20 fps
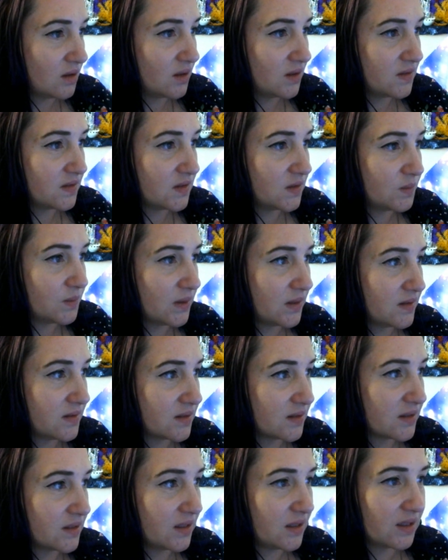this is
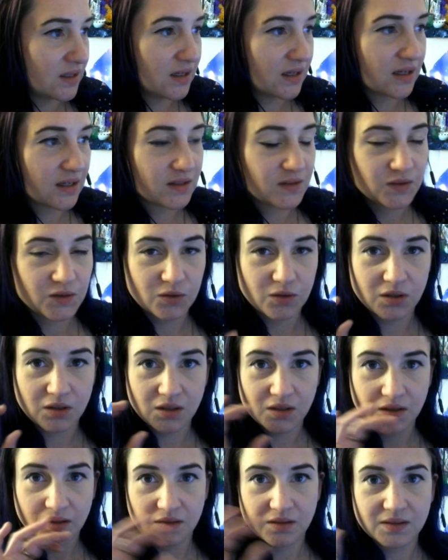basically an
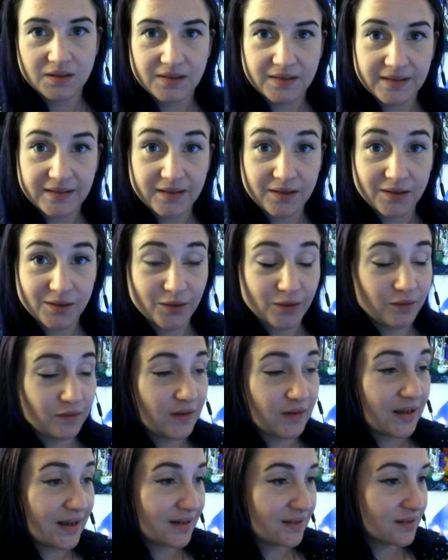extra slither
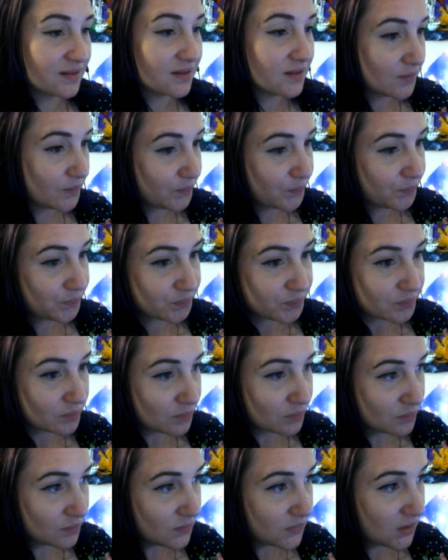of land
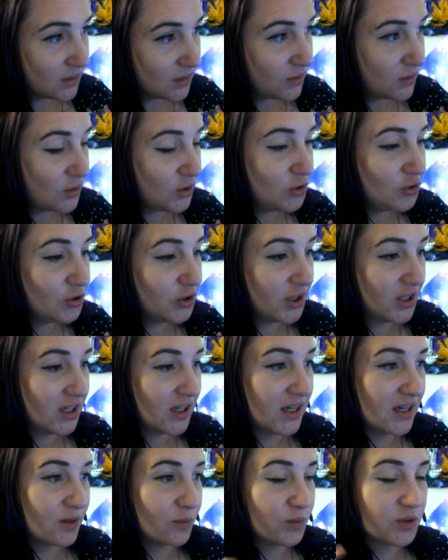that you
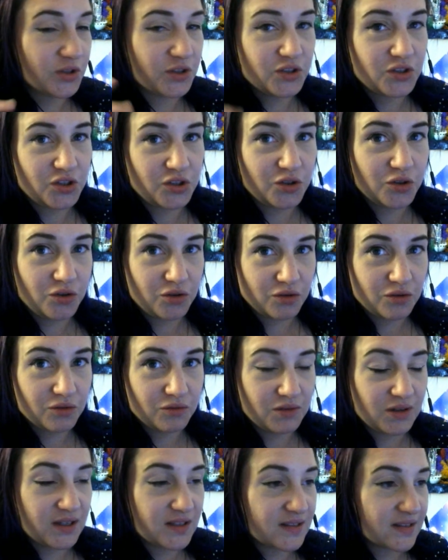can get once you
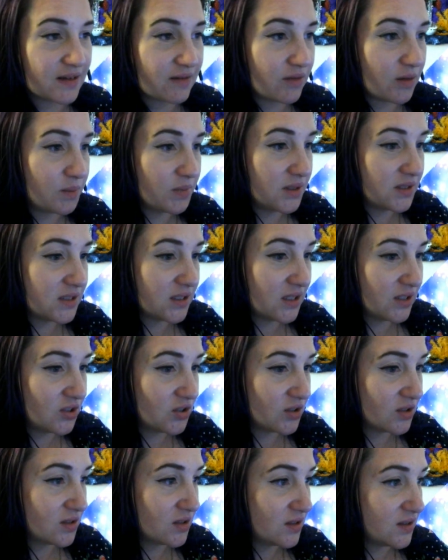reach that
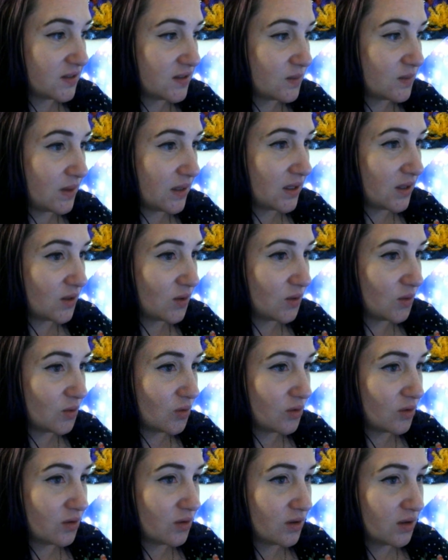reputation to make
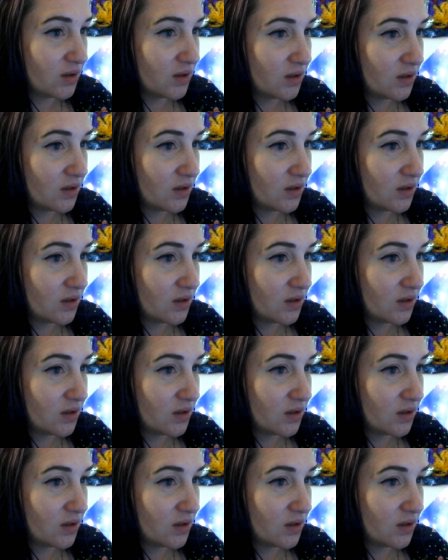your